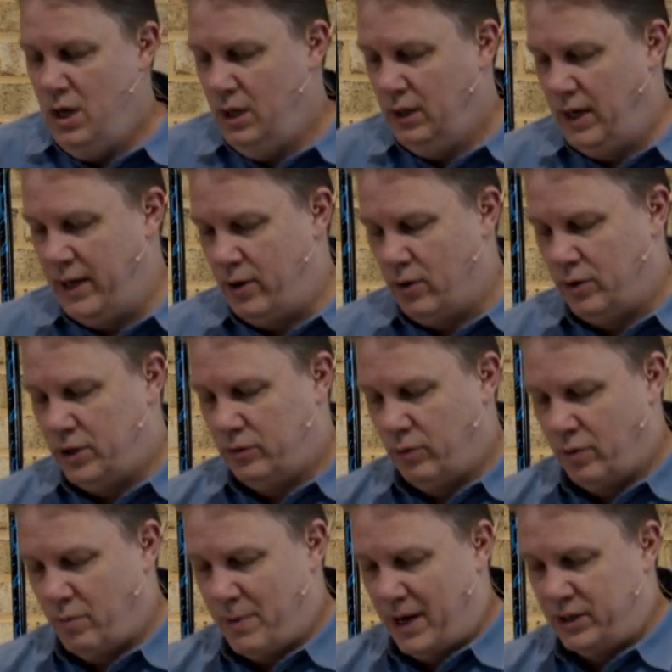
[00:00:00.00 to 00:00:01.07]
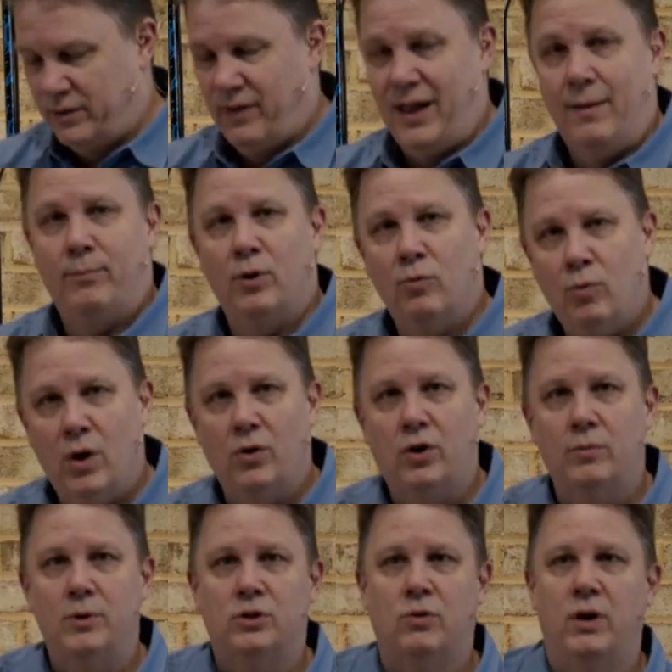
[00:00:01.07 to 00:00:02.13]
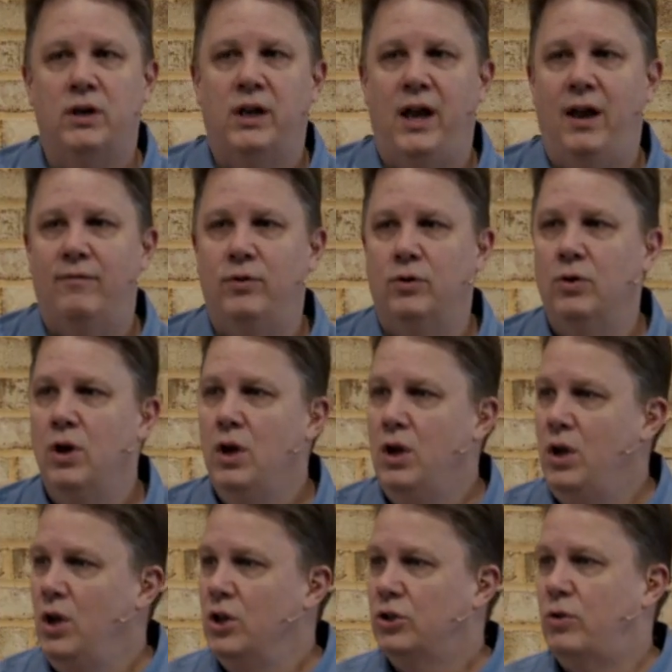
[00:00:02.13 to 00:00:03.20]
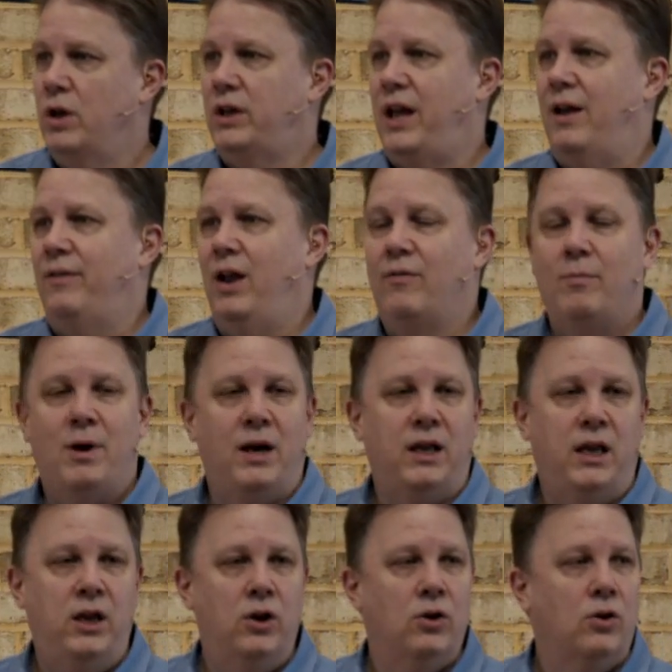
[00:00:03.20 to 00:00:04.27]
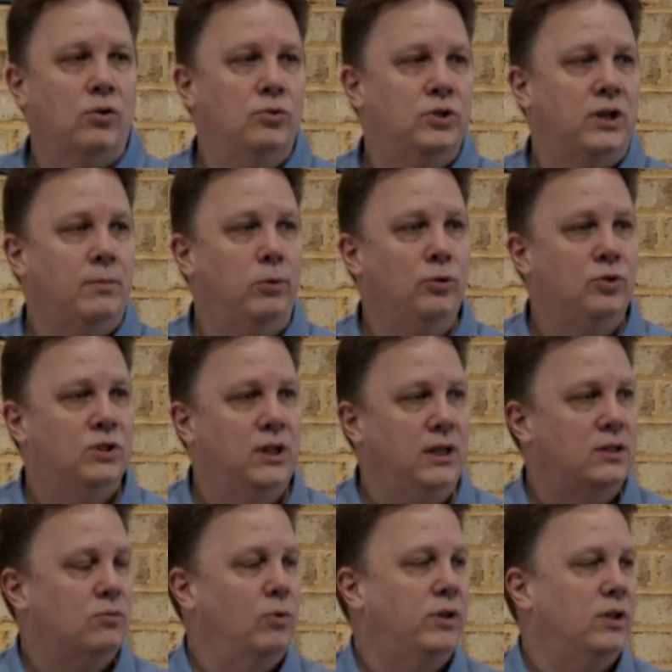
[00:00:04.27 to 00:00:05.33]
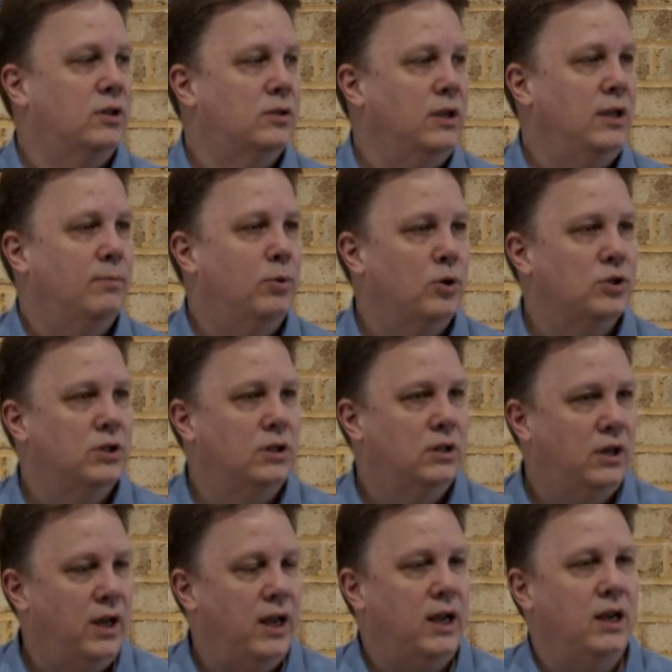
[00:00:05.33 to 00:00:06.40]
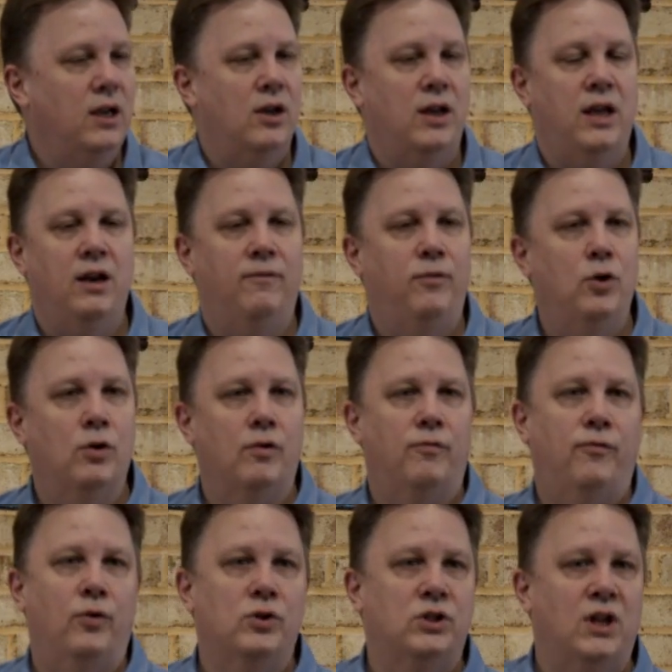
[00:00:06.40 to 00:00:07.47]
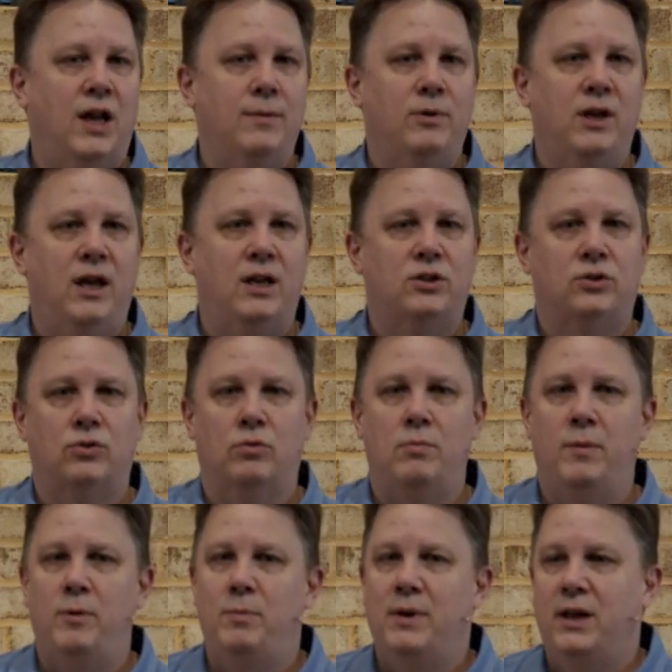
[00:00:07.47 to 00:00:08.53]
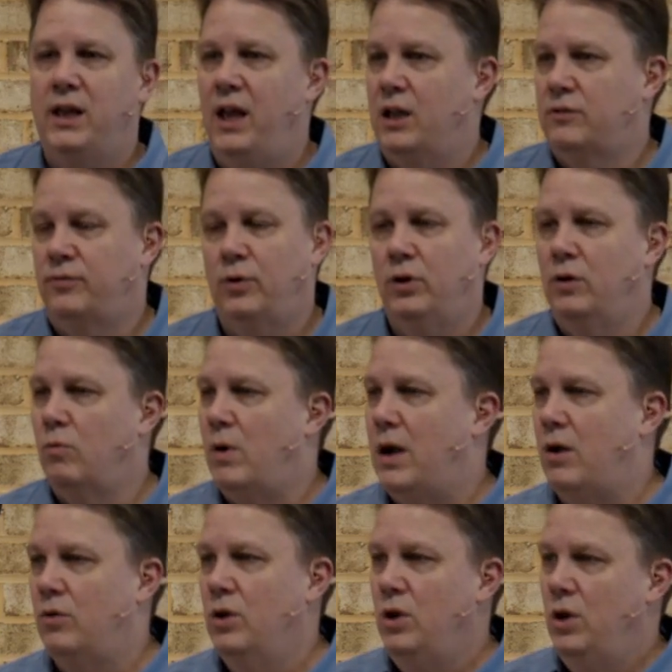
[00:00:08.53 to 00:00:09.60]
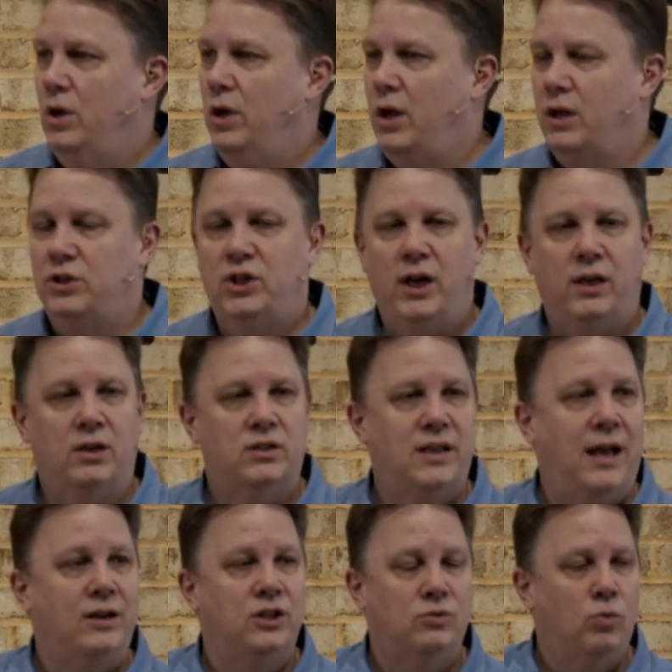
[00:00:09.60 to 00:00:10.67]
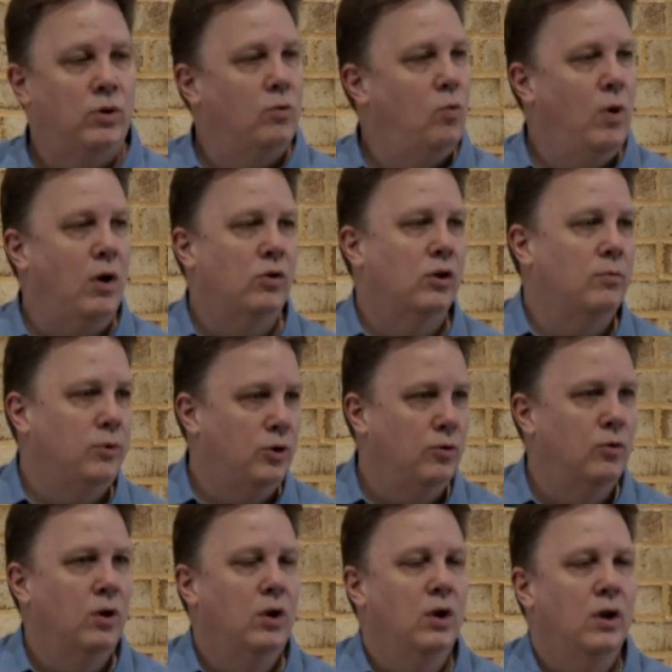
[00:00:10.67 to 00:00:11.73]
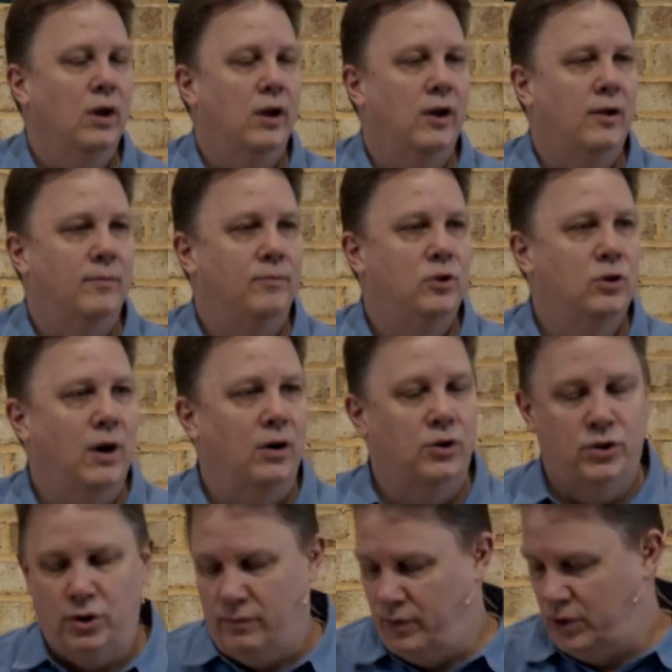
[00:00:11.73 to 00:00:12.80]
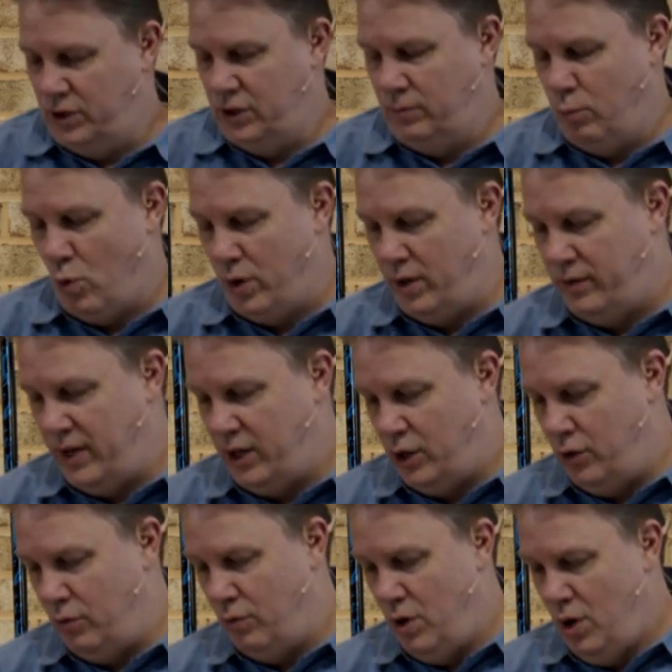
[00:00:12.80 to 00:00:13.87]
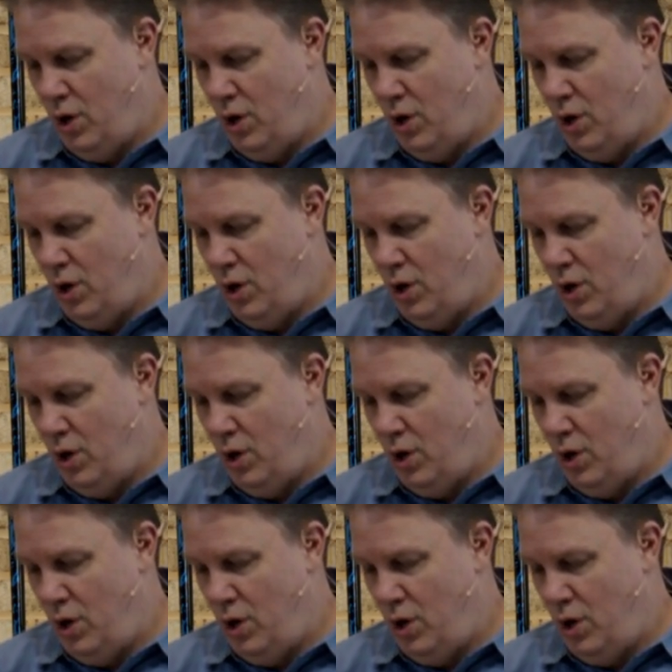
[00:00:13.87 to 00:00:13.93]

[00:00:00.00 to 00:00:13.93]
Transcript: later. Just want to remind you of that. But welcome. It's great to have you. It's great to have everybody here who's in the blue seats with us in person today. Uh, and if you're a first time guest or maybe you've been a guest for a little while uh, checking us out, just want to welcome you uh, to our service this morning. Thank you